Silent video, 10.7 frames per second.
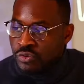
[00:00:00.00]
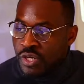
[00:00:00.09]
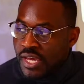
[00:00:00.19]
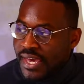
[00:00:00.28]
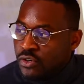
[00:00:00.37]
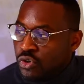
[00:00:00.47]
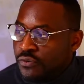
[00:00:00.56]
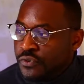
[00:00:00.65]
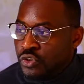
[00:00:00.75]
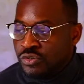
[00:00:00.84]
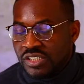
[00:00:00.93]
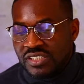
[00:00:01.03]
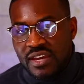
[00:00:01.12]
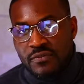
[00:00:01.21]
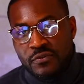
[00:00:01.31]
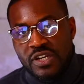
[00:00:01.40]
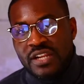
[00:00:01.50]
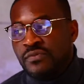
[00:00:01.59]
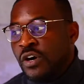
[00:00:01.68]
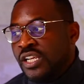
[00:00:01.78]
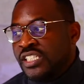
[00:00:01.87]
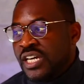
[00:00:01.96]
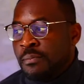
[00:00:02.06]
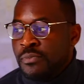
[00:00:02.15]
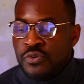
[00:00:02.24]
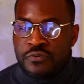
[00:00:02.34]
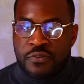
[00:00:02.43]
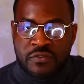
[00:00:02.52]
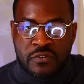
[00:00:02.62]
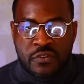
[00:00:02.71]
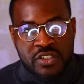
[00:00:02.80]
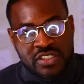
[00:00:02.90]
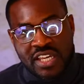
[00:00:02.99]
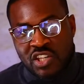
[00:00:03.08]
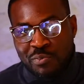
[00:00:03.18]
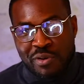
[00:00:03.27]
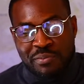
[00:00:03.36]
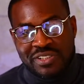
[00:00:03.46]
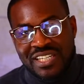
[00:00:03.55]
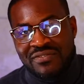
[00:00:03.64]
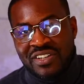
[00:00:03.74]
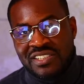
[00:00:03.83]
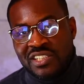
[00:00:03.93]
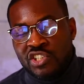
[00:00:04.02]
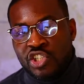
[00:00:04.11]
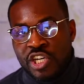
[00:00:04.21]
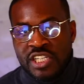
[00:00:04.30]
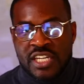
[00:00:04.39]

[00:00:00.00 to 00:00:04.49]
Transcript: in order for you to take full advantage and move further faster in your property investing journey.